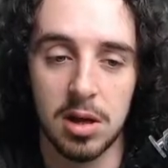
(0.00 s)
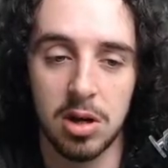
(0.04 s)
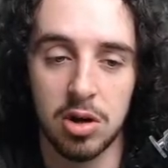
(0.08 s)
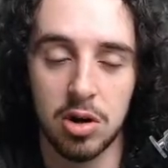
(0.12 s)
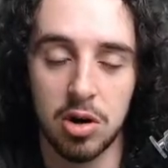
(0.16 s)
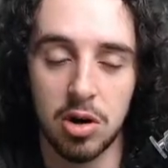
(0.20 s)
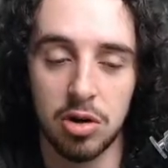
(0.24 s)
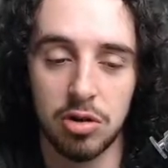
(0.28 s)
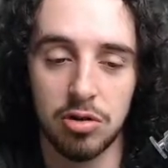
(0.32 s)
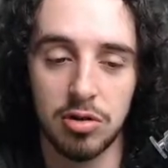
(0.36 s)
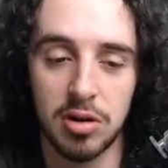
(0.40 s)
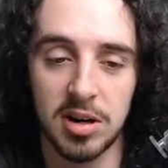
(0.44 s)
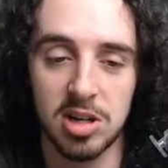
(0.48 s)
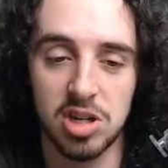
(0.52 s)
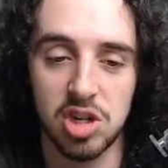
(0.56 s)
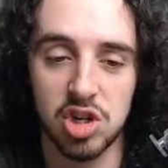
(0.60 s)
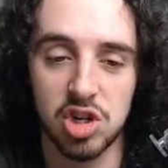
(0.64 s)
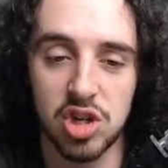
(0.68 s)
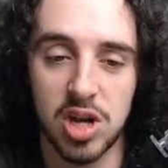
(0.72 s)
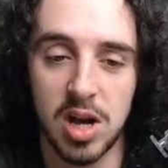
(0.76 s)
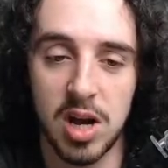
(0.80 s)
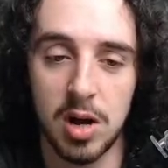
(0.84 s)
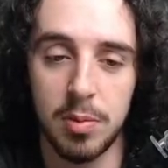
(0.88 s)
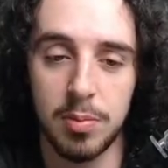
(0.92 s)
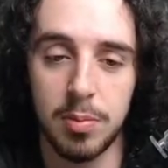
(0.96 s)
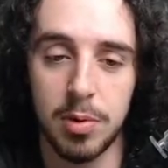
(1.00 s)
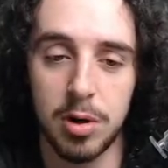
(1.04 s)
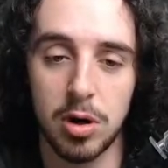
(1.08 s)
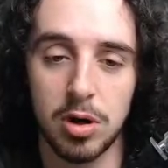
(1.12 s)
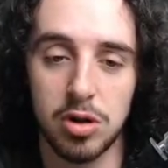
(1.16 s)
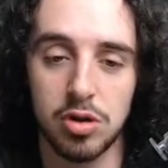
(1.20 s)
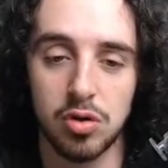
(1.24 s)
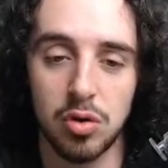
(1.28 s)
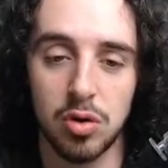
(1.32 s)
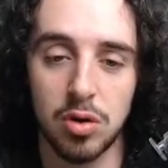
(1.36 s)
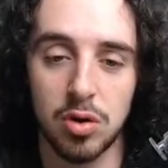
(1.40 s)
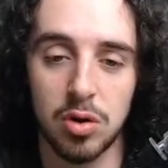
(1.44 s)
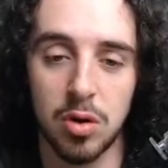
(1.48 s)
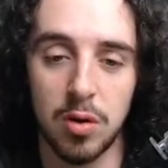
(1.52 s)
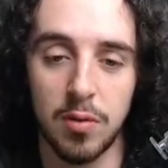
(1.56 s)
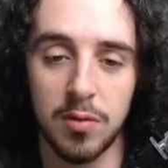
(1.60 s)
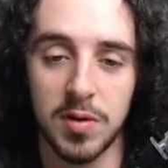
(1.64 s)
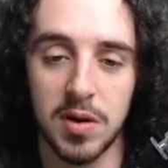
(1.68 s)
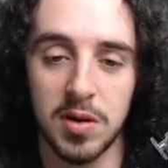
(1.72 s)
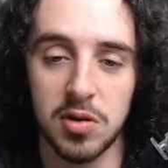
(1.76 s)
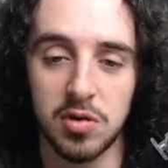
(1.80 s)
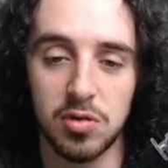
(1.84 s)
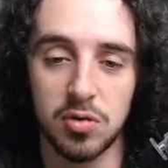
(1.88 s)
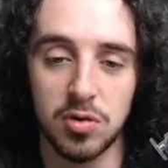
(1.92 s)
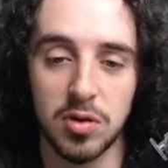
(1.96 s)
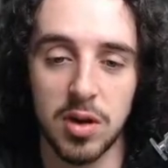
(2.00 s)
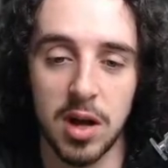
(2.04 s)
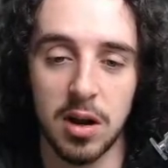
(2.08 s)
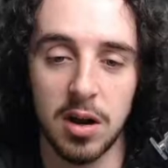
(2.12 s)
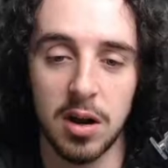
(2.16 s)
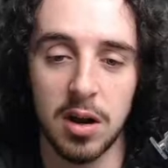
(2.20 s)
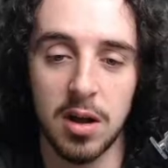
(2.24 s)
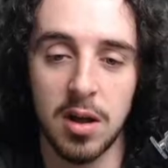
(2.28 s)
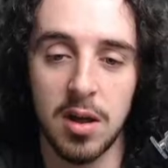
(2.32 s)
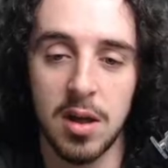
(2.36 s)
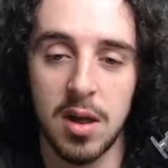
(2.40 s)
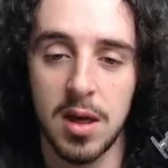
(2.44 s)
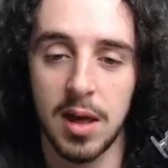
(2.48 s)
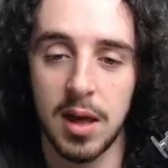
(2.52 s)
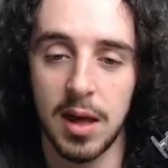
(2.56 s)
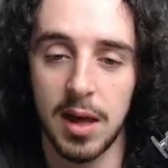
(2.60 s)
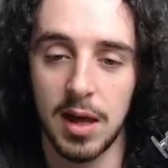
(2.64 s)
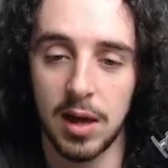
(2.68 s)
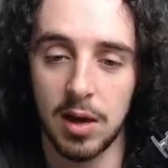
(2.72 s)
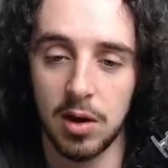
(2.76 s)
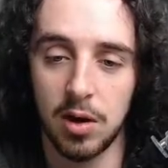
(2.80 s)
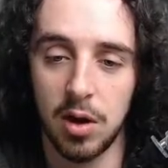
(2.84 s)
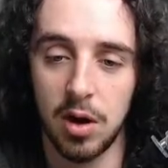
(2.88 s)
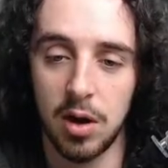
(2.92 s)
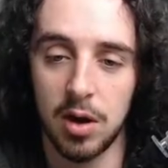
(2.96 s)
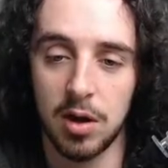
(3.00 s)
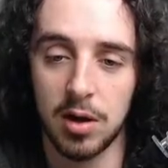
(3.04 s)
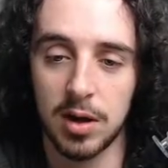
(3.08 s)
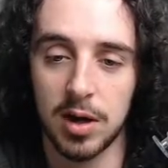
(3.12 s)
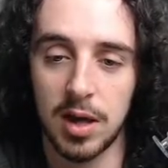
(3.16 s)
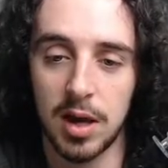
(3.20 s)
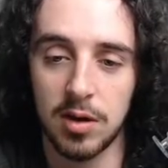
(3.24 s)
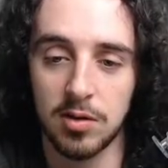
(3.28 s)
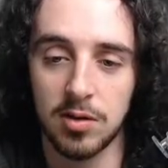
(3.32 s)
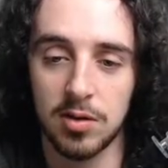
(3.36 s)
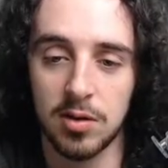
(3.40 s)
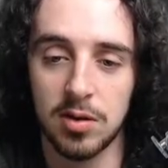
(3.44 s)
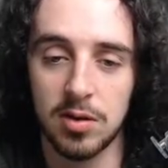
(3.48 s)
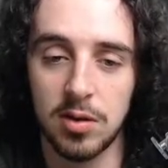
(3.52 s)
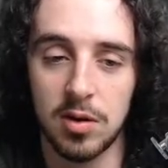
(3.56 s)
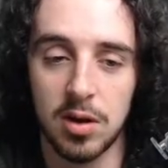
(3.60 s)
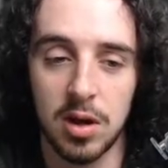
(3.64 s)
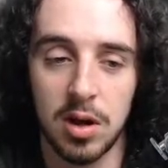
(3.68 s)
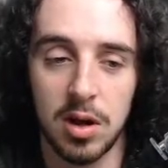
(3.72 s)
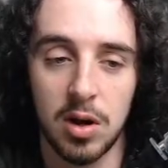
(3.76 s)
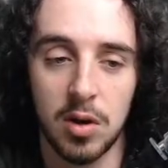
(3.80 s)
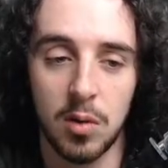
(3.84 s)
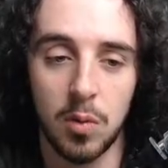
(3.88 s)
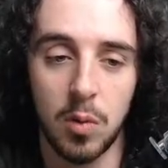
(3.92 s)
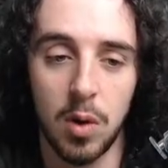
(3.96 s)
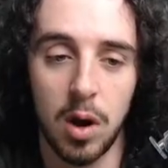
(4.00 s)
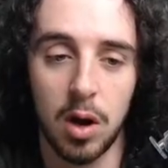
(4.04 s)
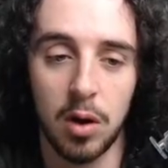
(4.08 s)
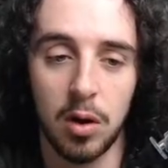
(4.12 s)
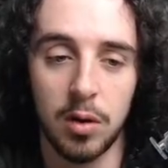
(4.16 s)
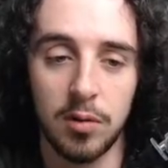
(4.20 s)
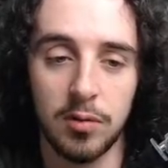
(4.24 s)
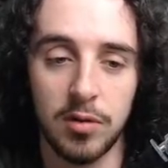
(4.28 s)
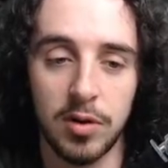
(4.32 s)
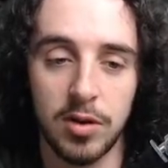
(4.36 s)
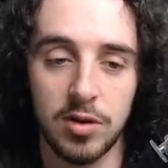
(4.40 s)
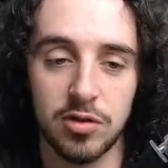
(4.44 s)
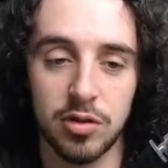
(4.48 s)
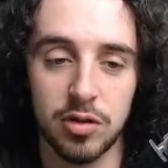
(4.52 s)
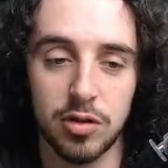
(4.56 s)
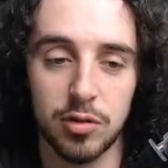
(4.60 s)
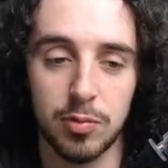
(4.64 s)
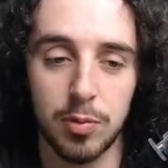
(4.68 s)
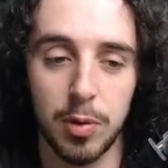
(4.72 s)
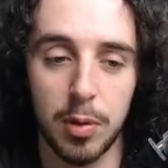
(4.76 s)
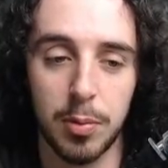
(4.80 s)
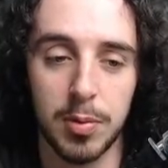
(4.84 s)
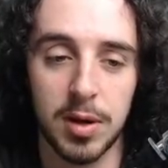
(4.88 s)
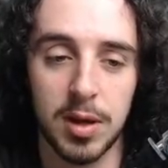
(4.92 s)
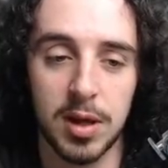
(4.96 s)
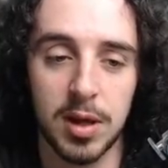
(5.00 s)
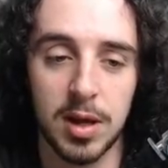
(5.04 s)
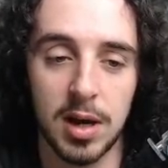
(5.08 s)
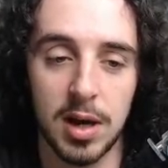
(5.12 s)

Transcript: Contractor shall purge all confidential data encountered while on Venturis property.